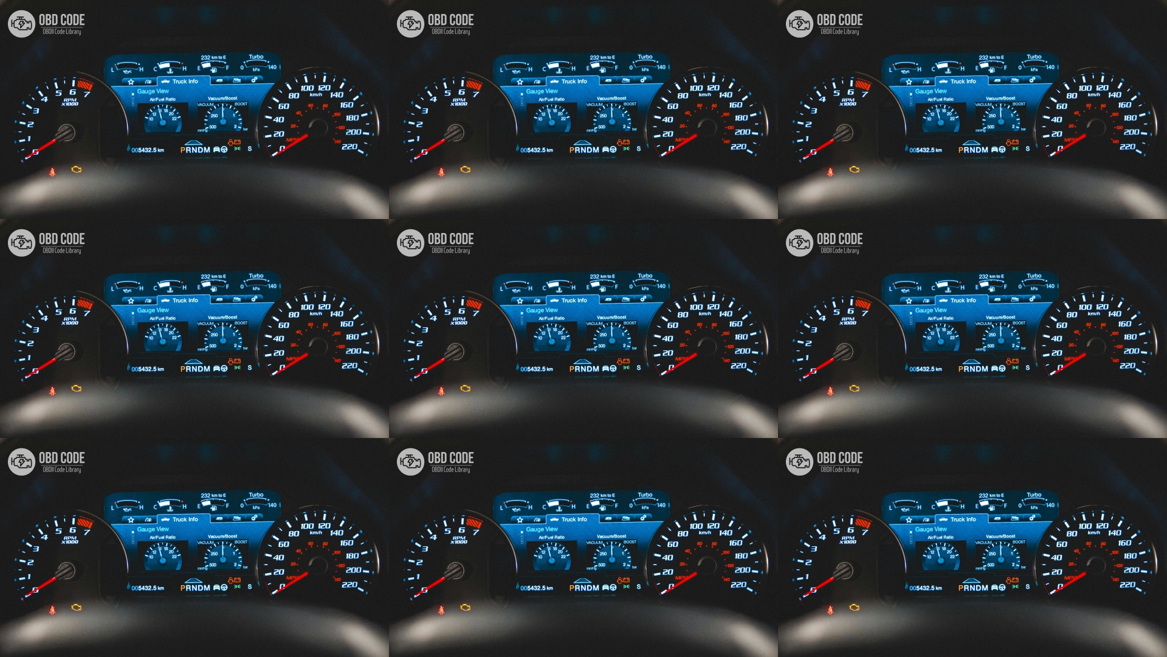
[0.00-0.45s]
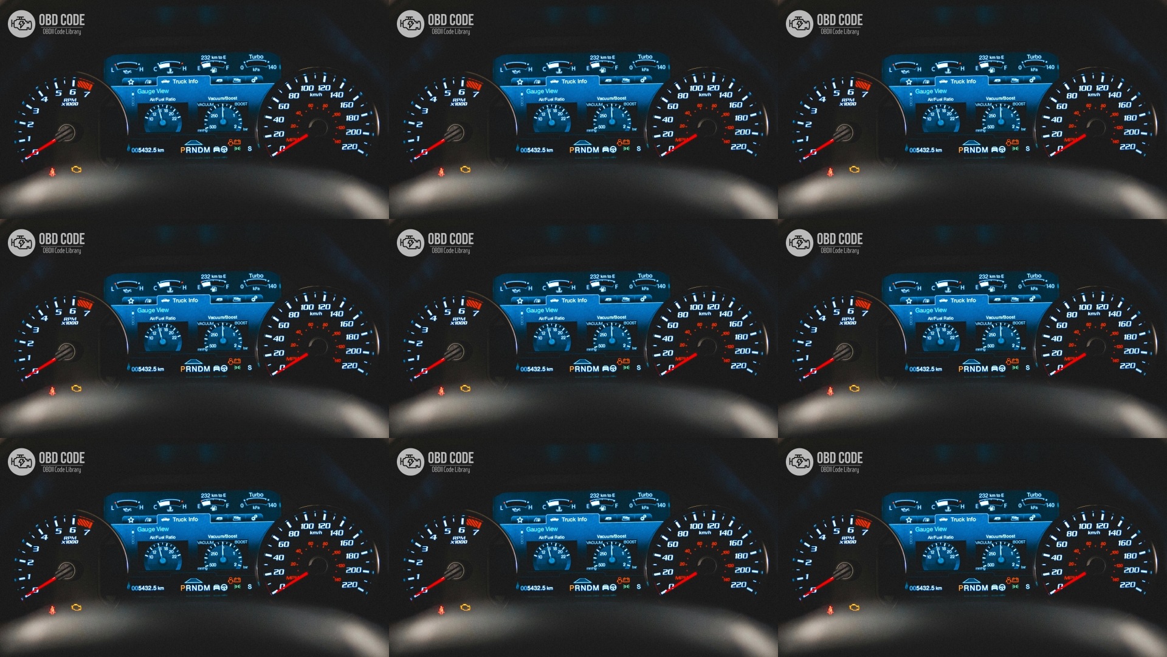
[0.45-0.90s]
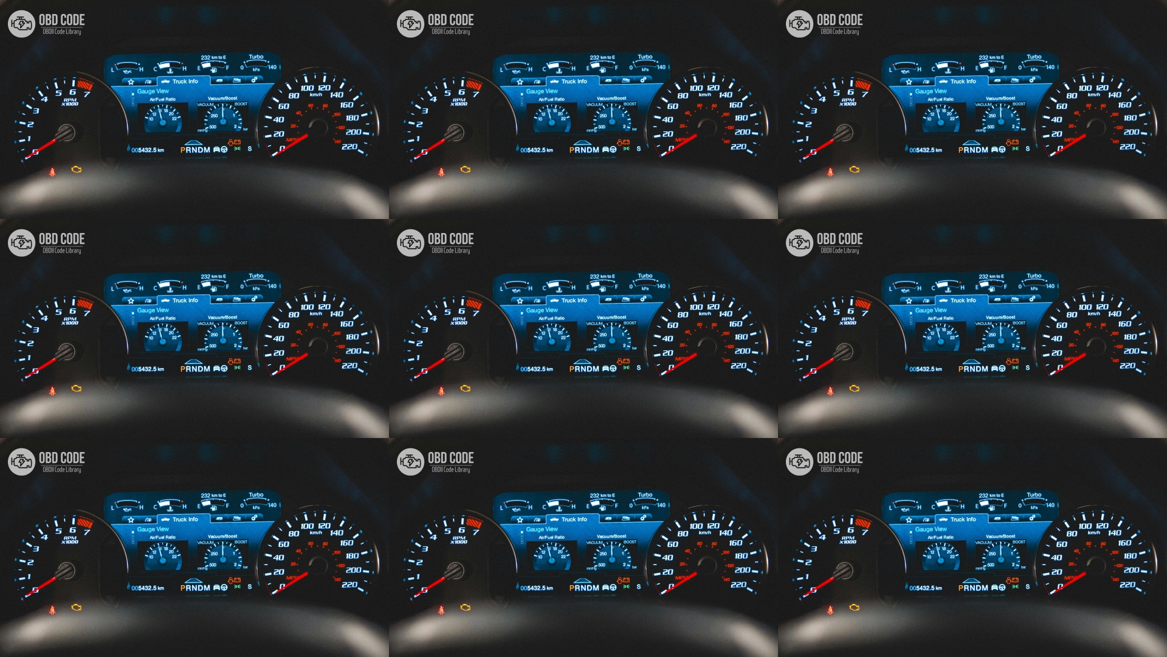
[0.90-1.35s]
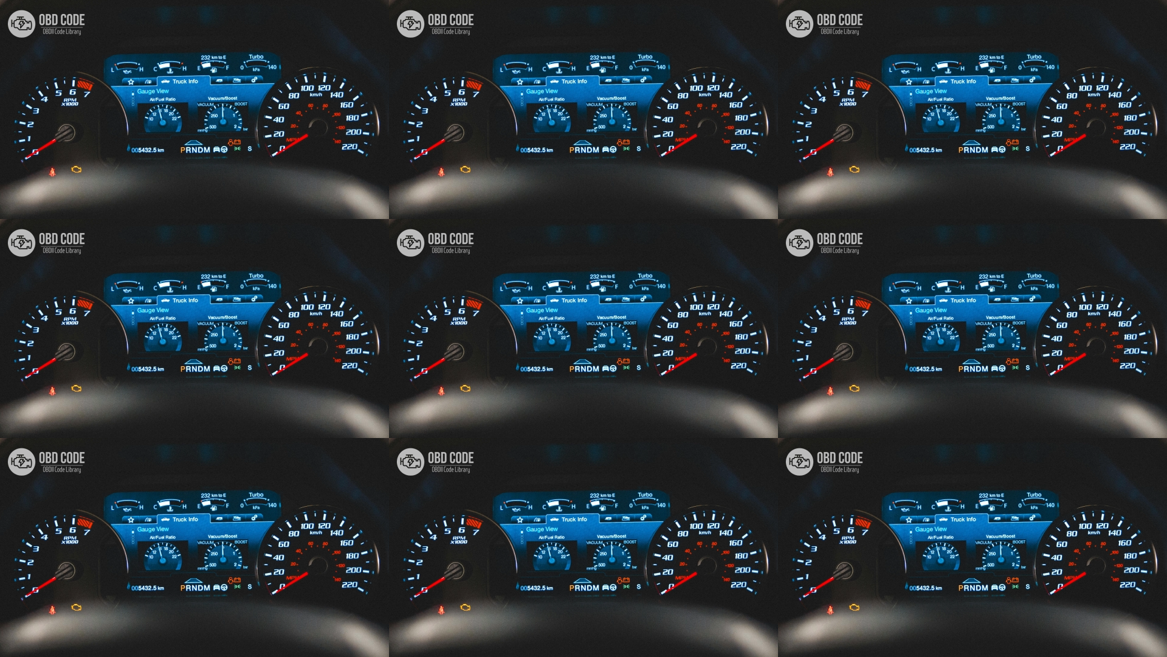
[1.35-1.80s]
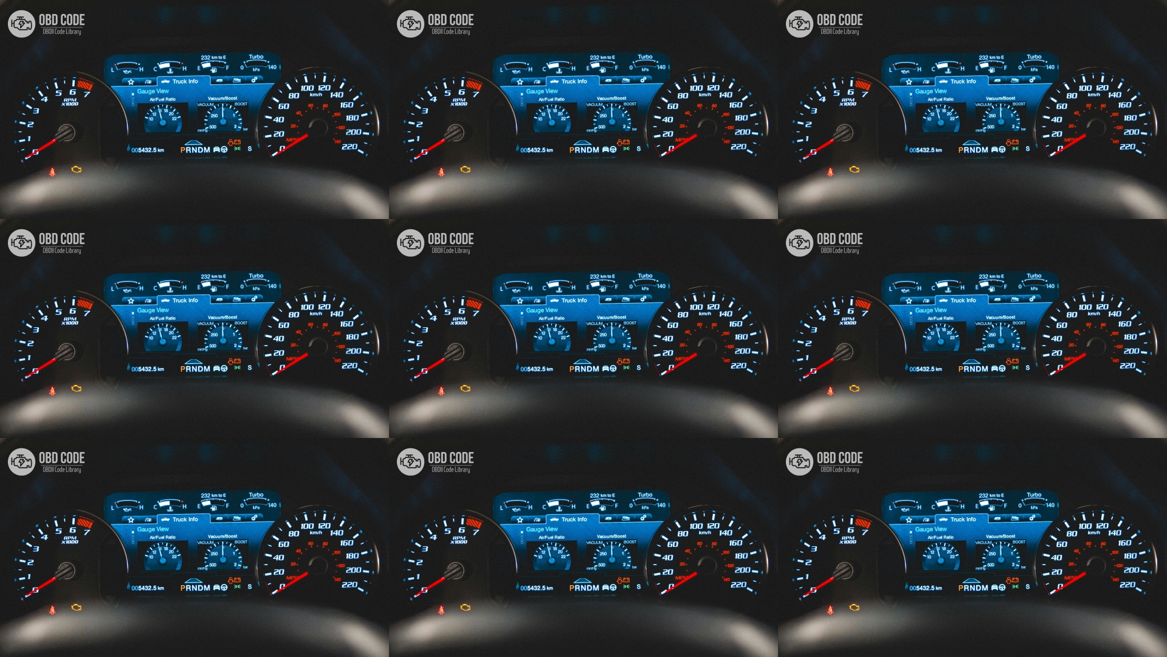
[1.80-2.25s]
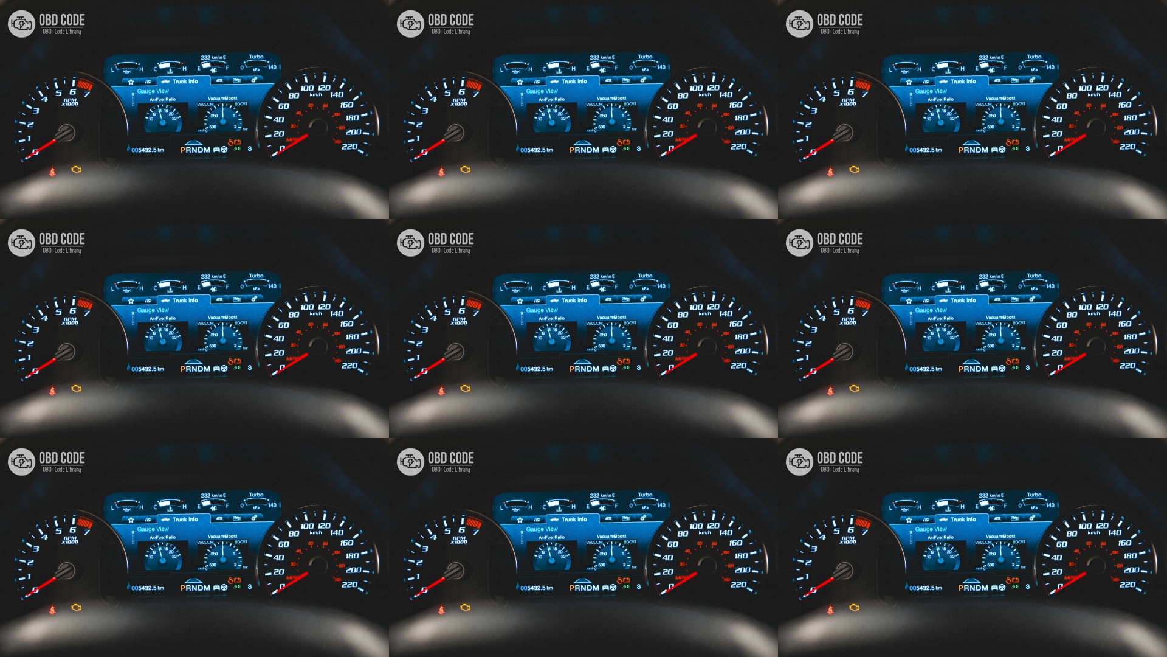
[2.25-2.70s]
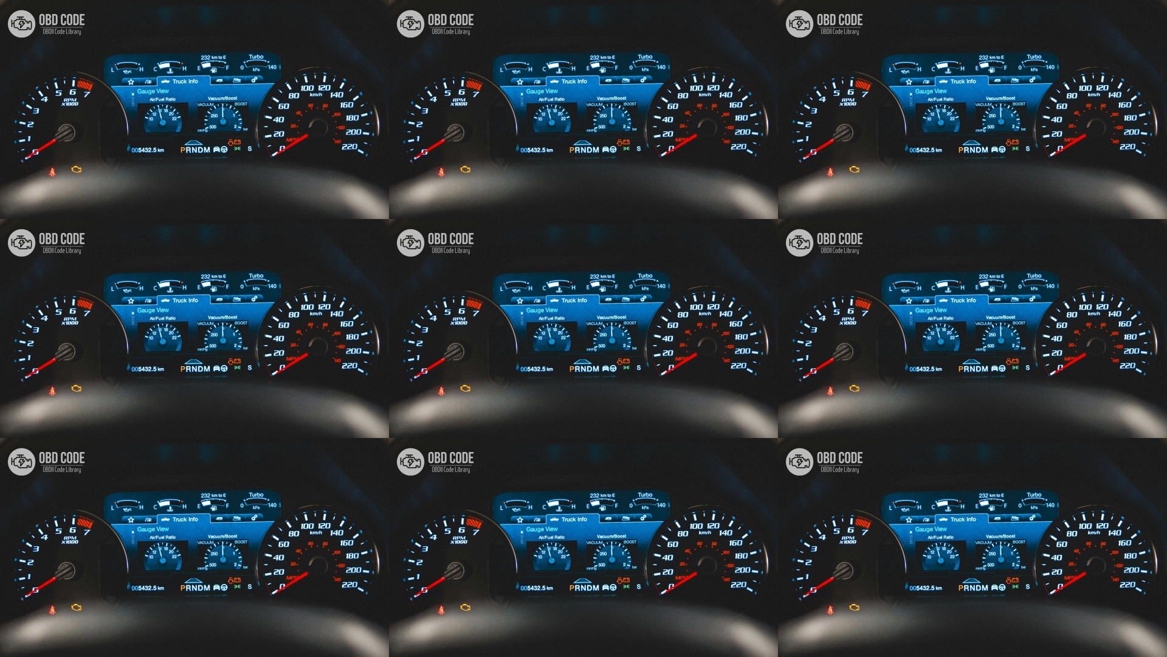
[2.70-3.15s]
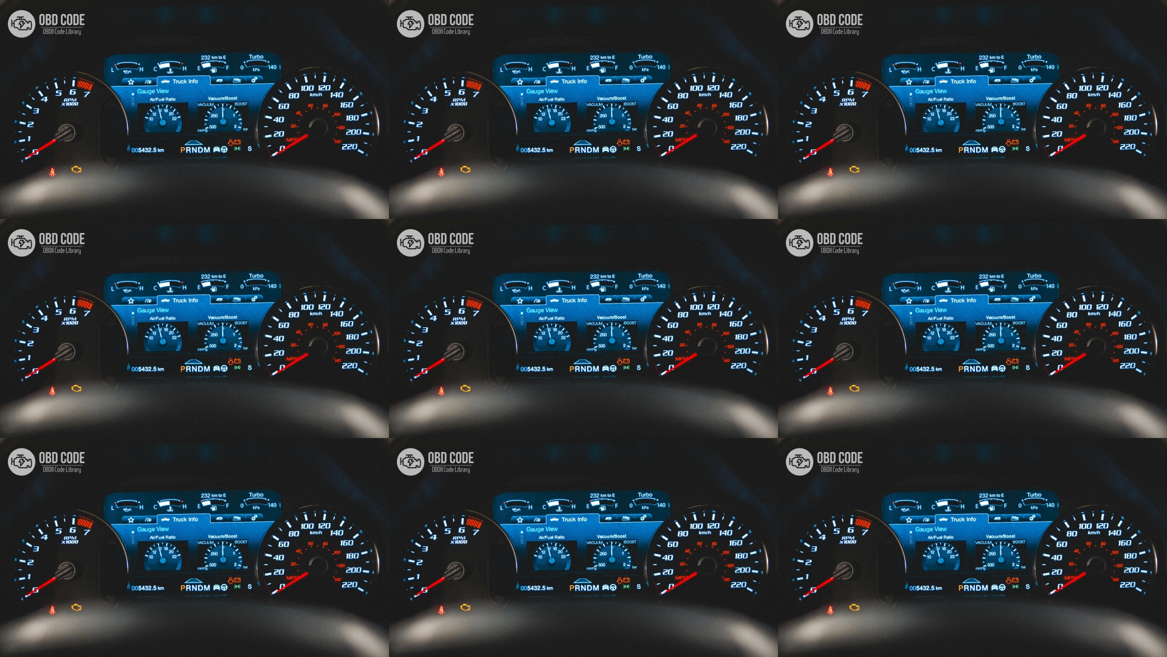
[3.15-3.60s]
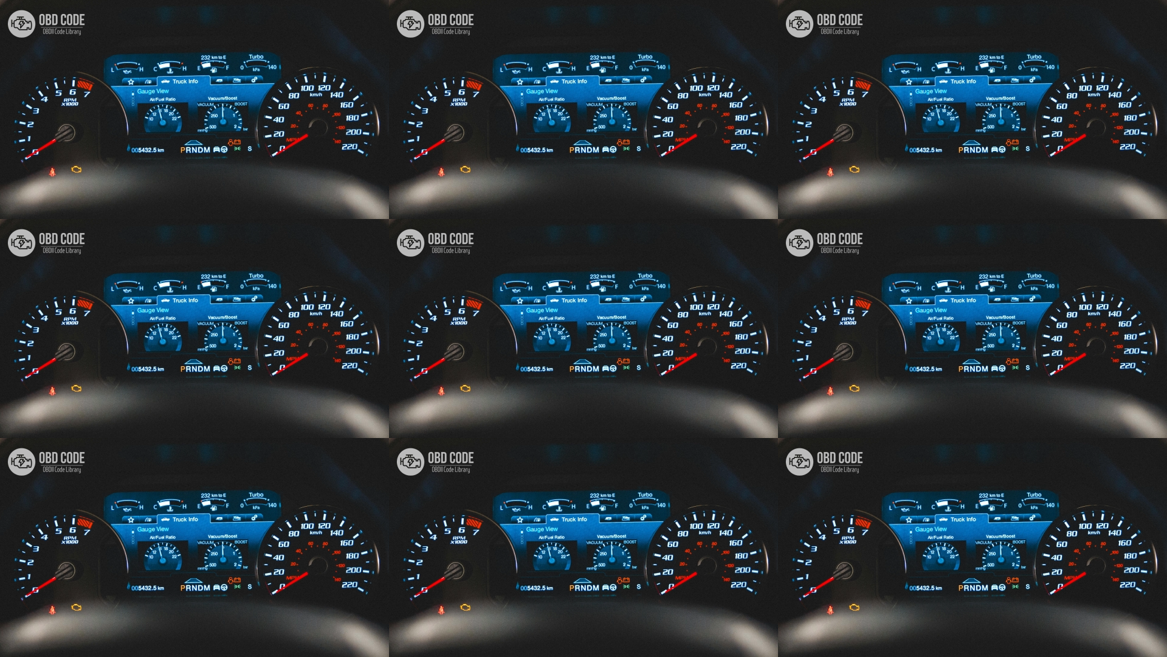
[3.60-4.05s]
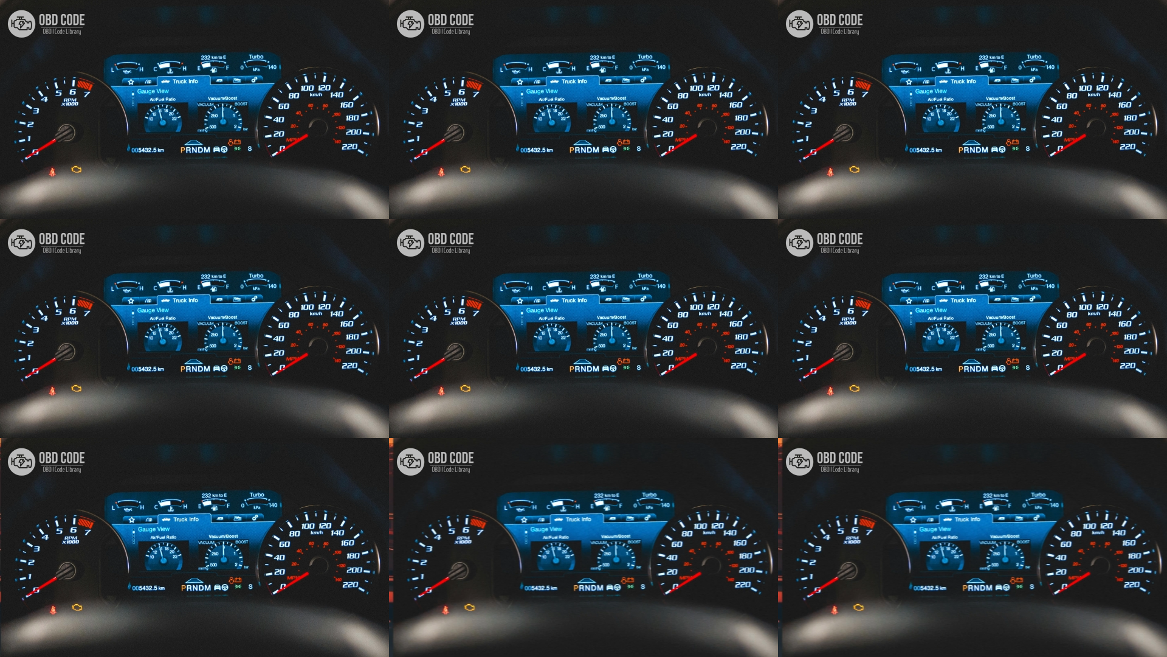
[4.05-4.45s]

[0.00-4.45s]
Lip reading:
[unreadable: no face in view]